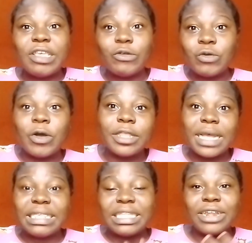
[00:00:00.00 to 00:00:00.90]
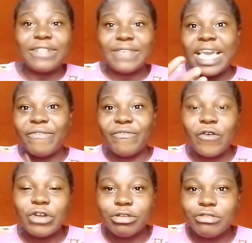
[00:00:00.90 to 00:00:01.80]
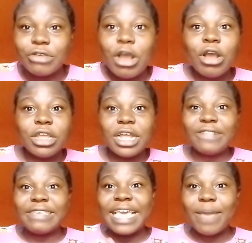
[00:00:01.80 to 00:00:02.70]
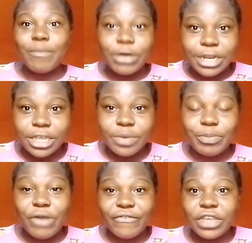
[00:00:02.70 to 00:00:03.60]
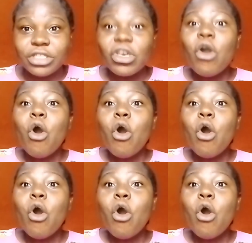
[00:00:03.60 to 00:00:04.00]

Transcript: sell to others in order to get funds, in order to get money, profit,